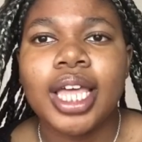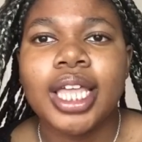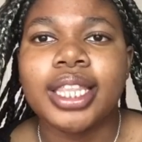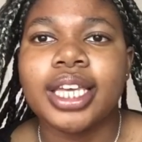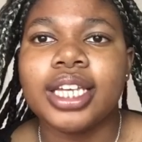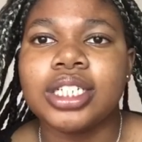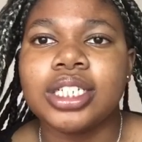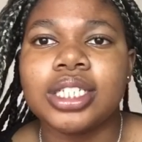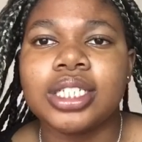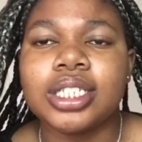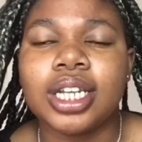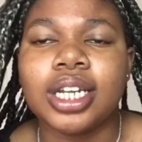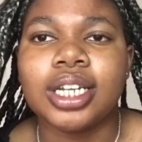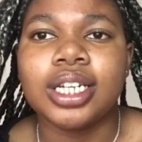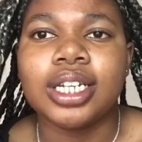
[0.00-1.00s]
they
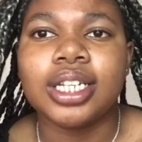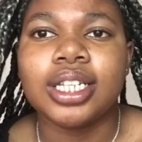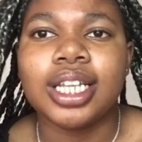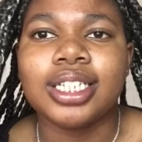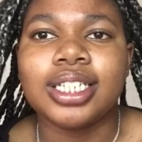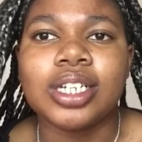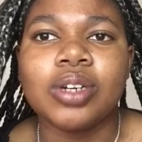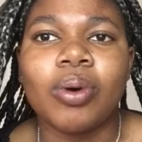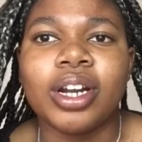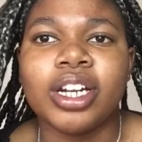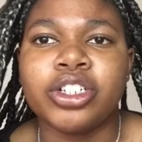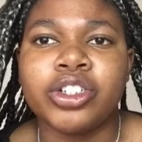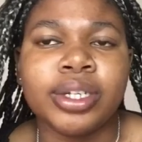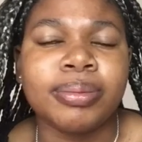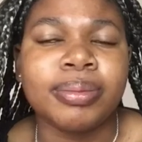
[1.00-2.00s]
didn't want
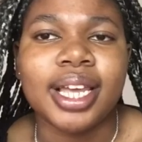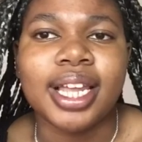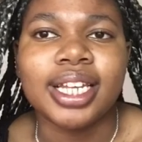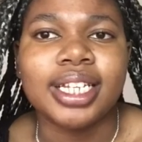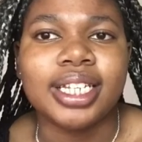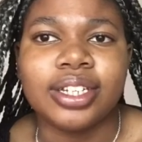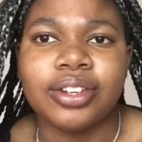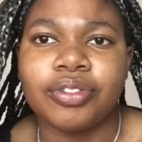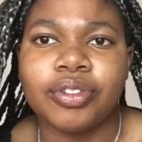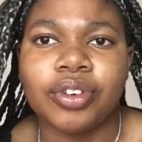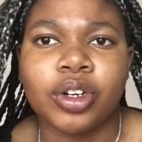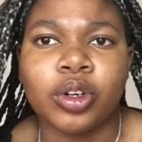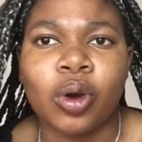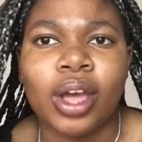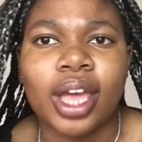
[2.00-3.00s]
to treat me any
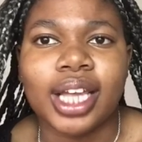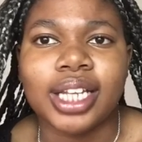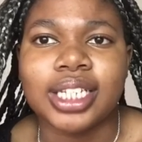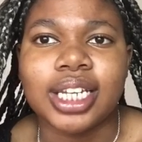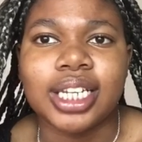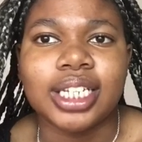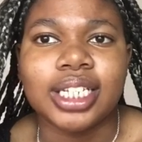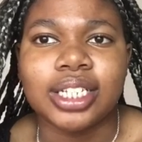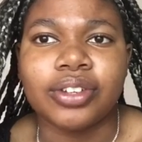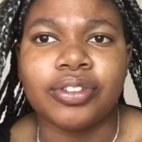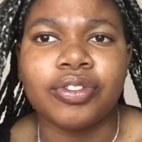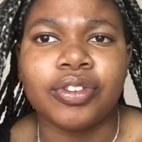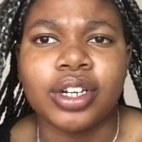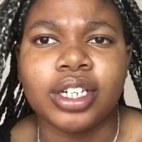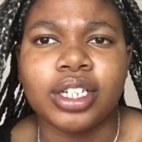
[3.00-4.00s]
different or act any
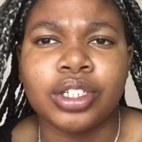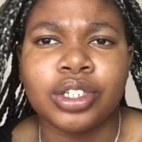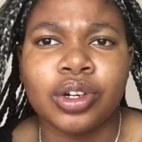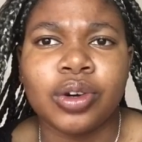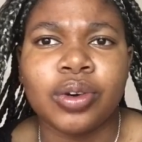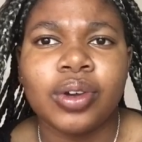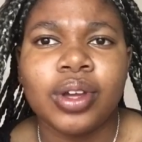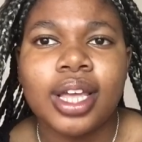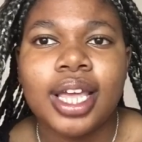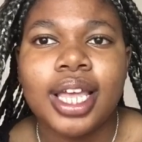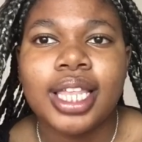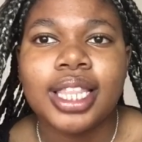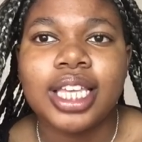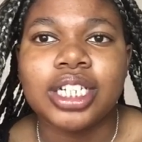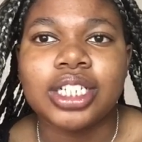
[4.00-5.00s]
different.
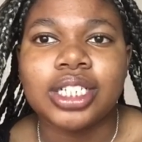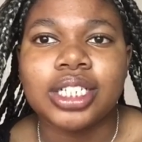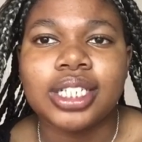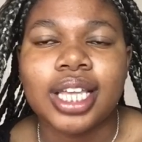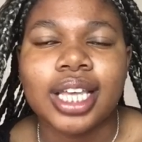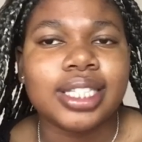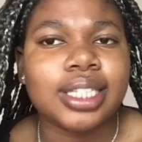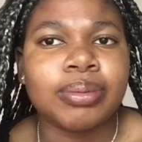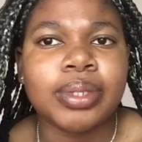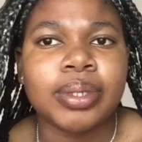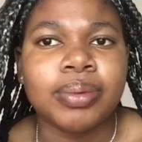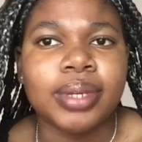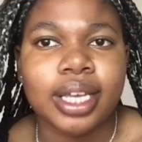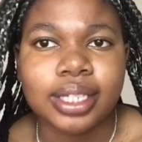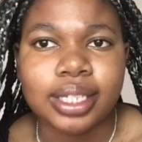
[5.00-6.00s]
They just accepted
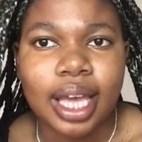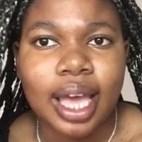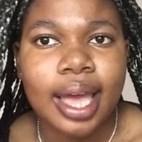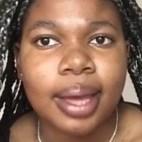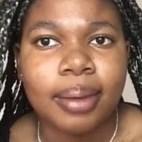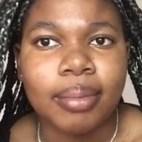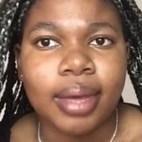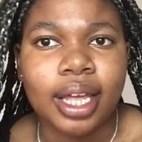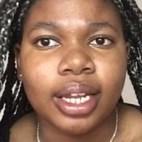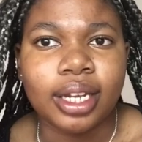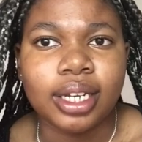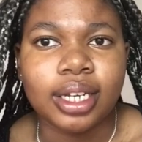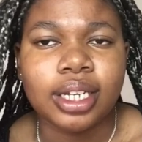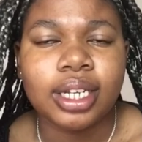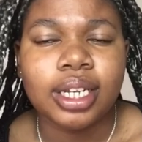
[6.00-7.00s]
me as I am,
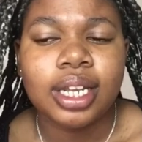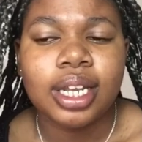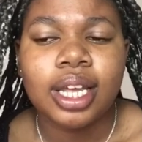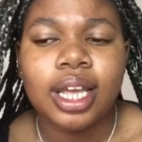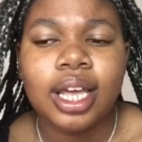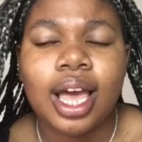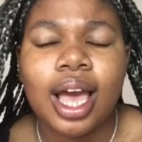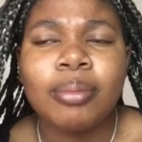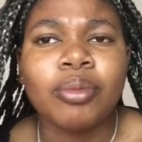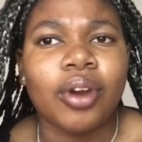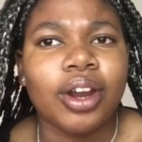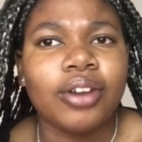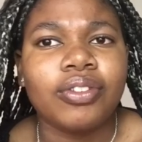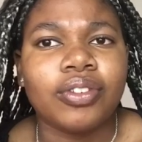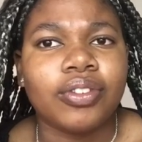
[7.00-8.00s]
and I'm
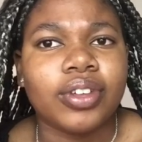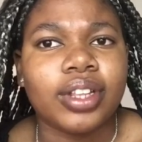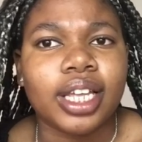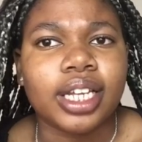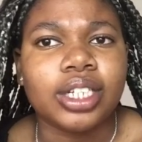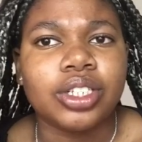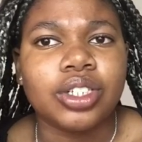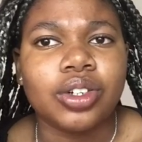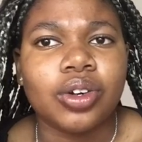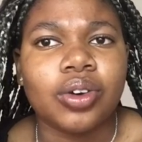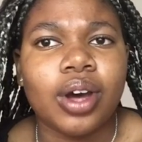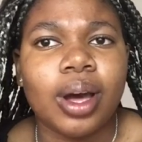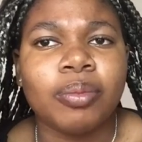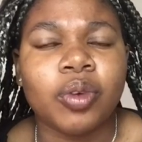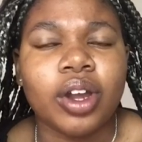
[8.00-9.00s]
grateful for that.
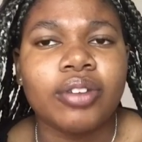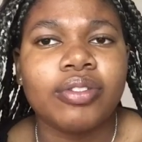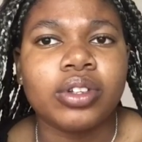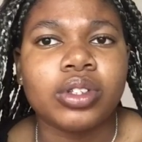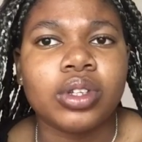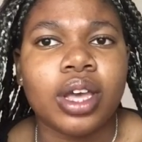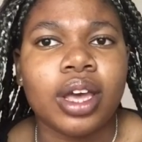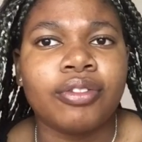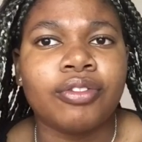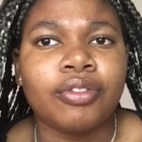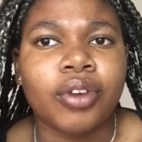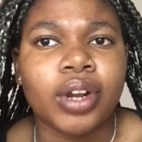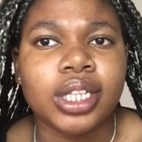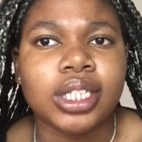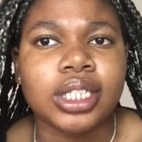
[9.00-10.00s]
I'm grateful to have
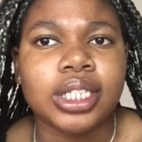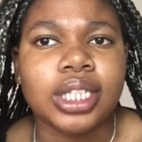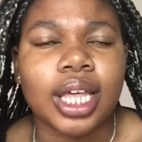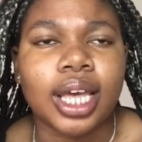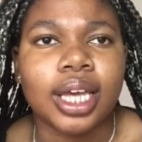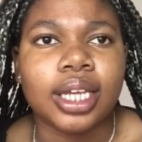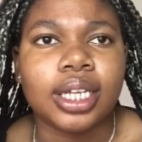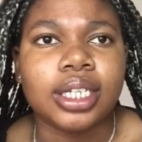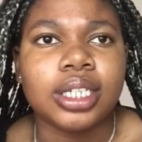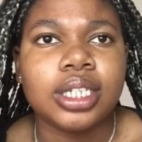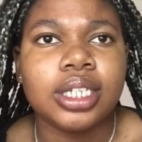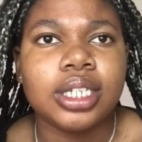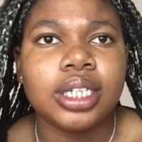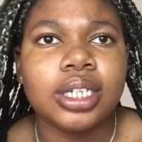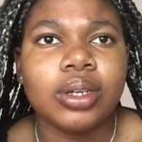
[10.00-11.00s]
friends
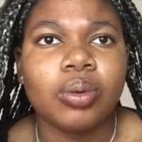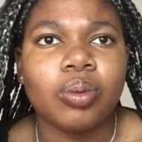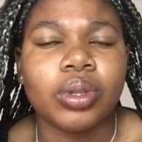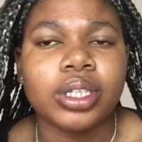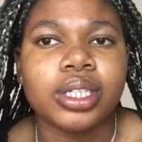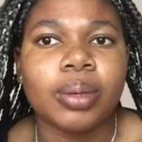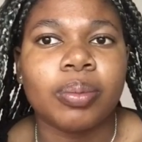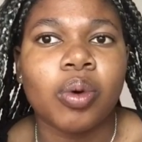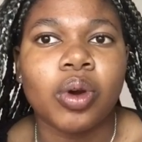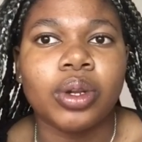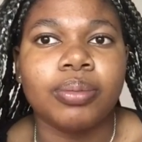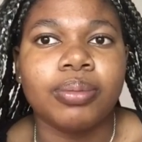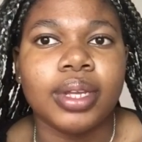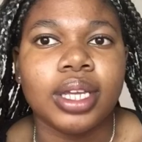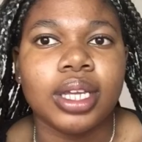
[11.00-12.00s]
that will support
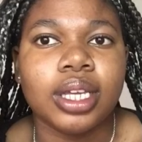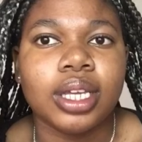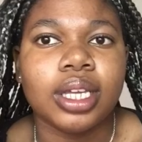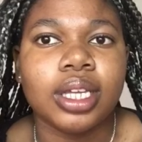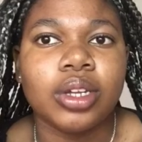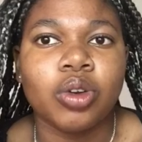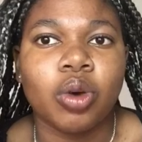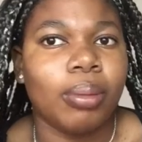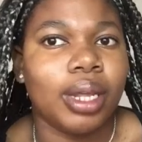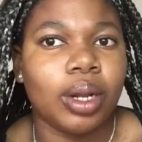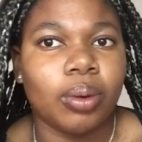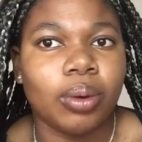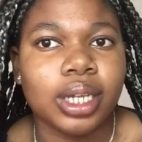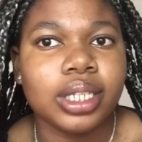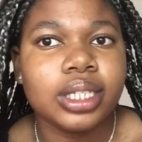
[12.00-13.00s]
me no matter
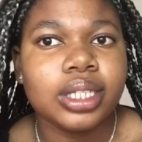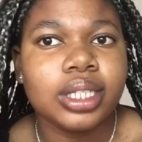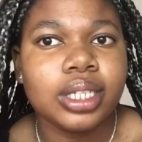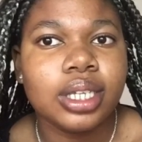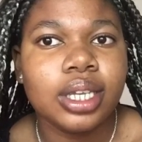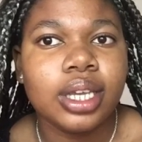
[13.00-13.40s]
what,